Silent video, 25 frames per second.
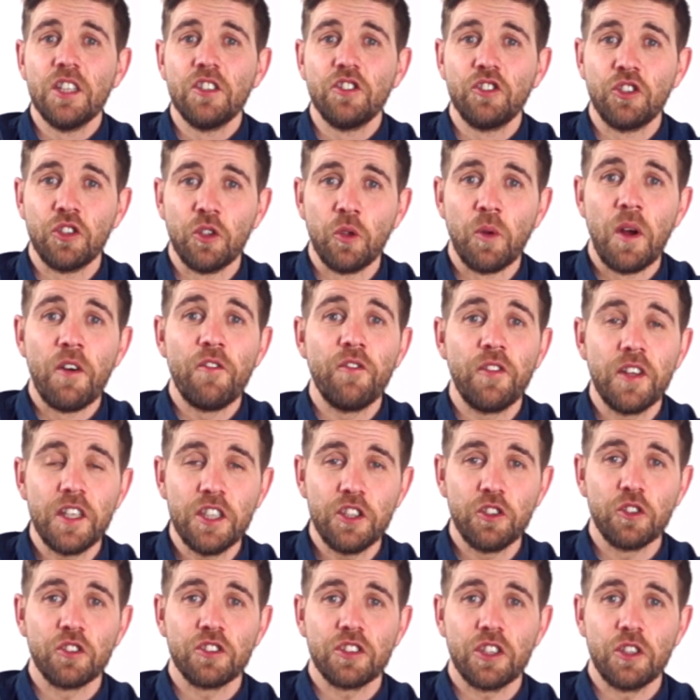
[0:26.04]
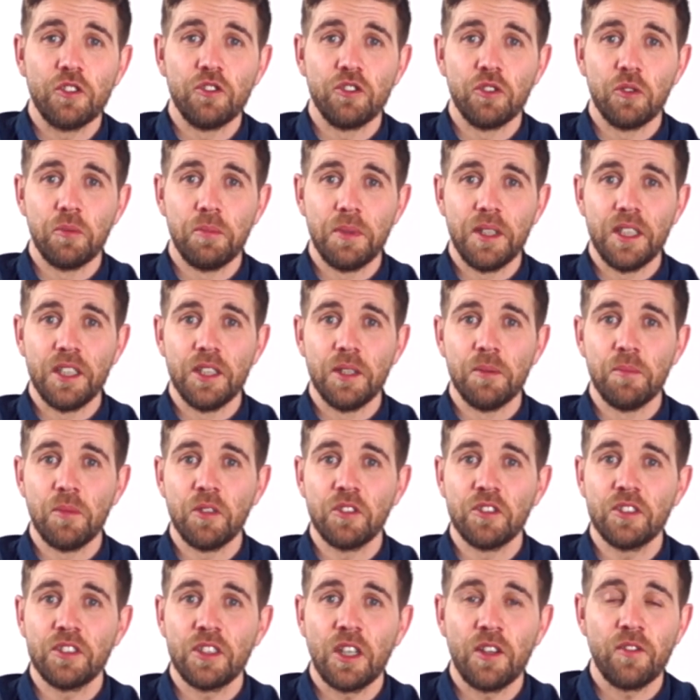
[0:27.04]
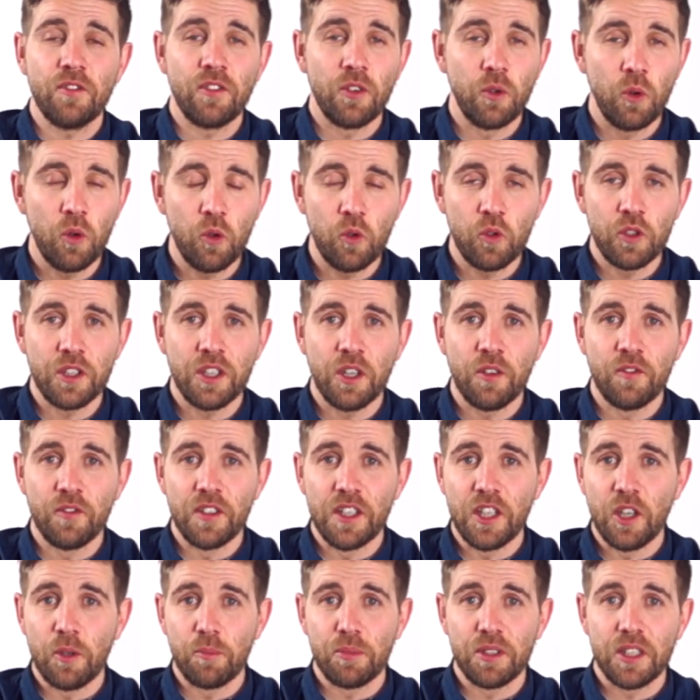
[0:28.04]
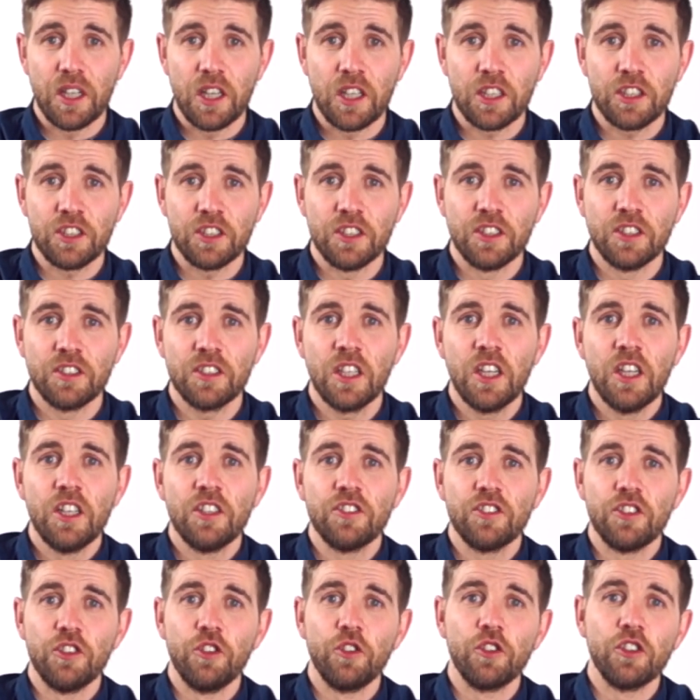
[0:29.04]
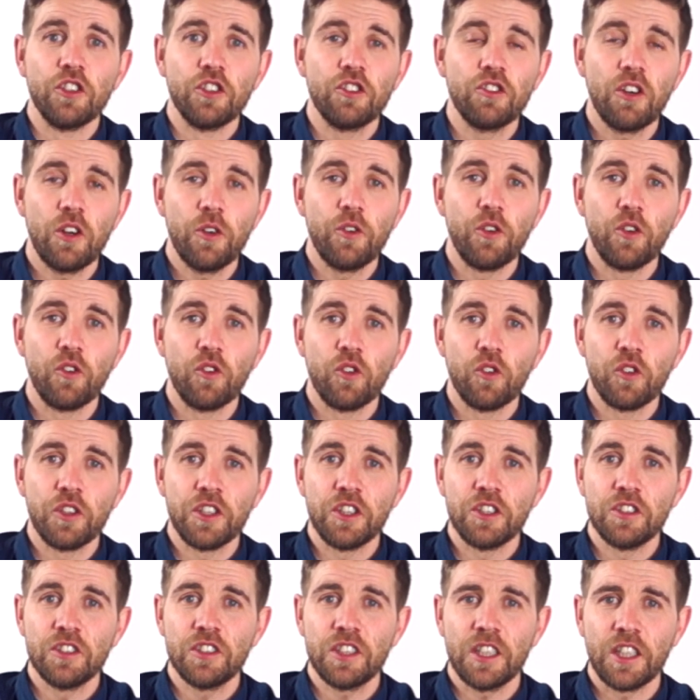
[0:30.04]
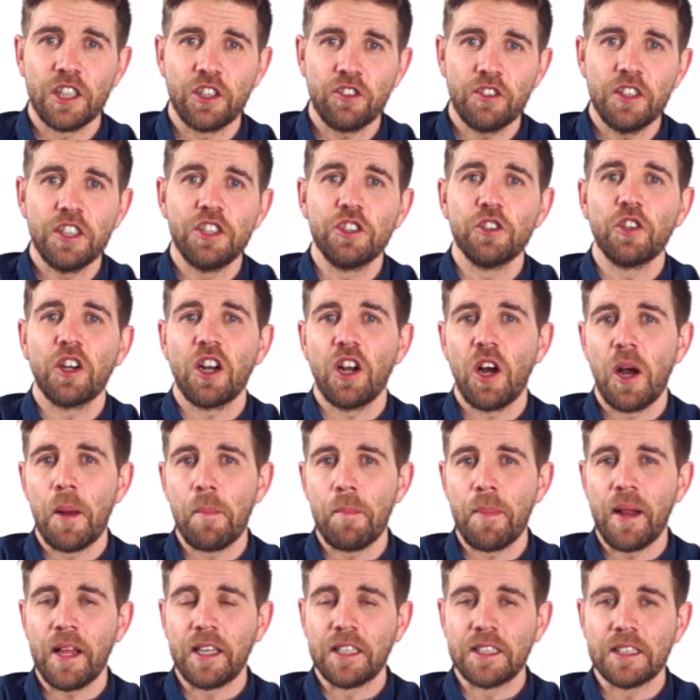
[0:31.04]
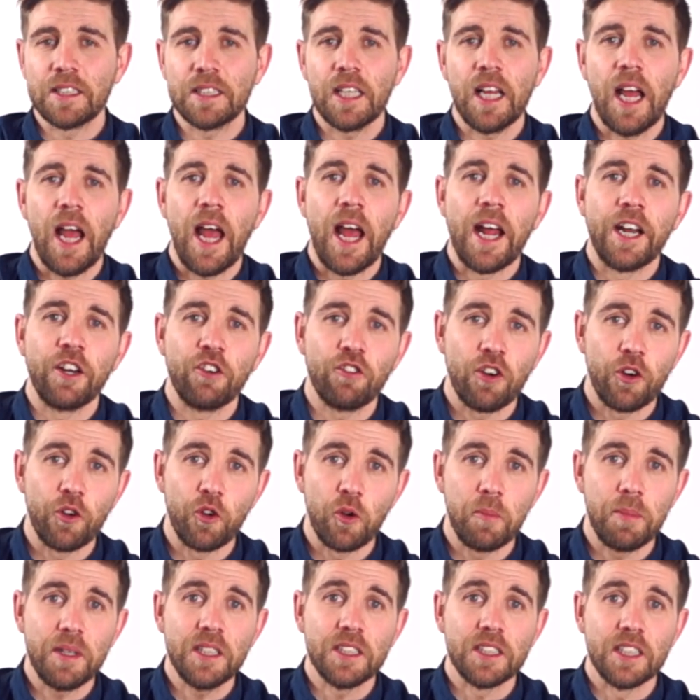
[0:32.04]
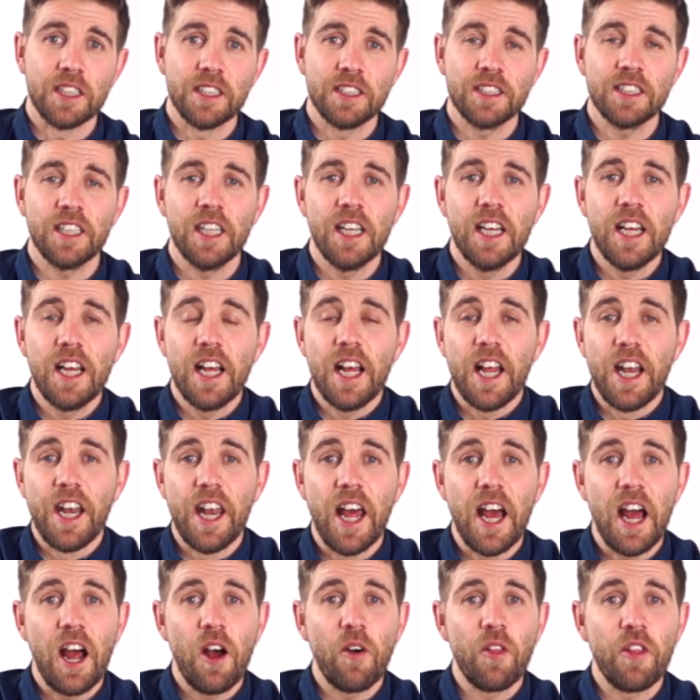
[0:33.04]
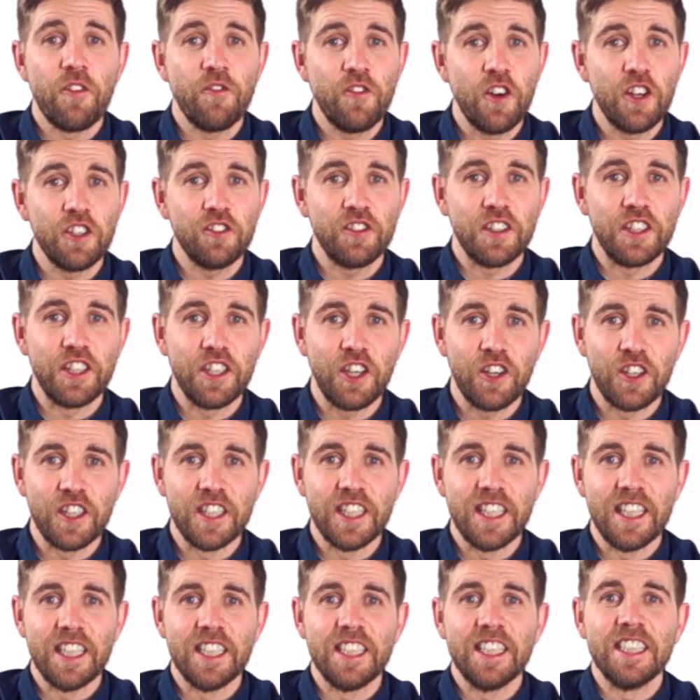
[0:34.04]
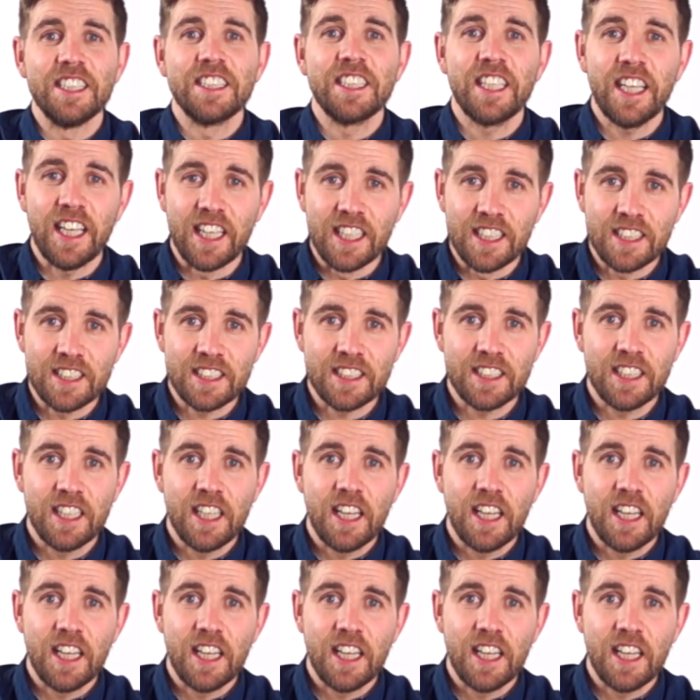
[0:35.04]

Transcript: to feed your social media monster through audio and video productions so you can grow your audience, increase your client base and grow your business. Now the first thing you're going to need is kit.